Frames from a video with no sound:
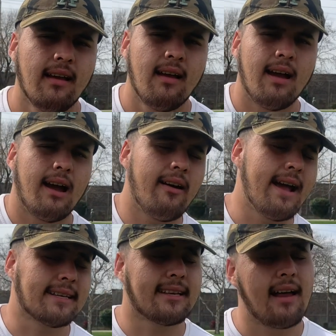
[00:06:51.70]
All right, I
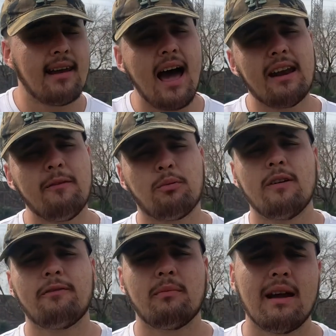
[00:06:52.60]
saw a lot of improvement
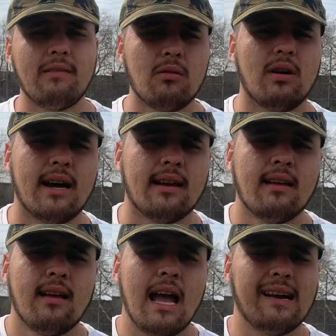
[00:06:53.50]
from everyone.
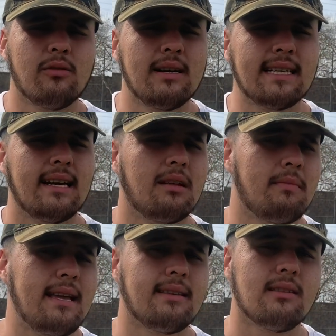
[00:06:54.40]
Everyone did an
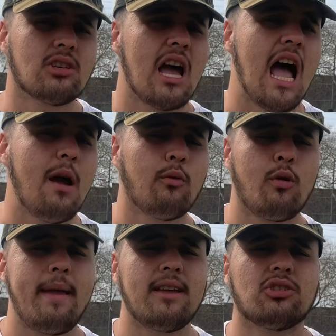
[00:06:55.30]
amazing job. We were
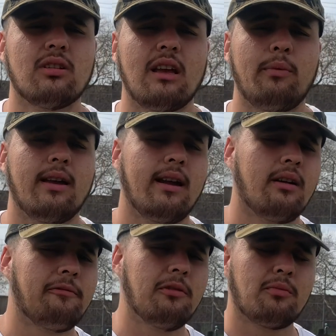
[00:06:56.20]
making sure that we're getting our
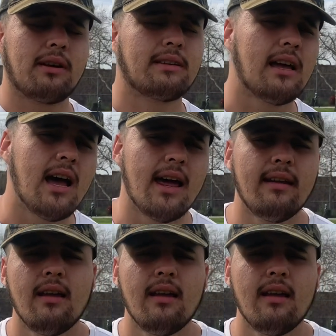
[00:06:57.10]
footwork done.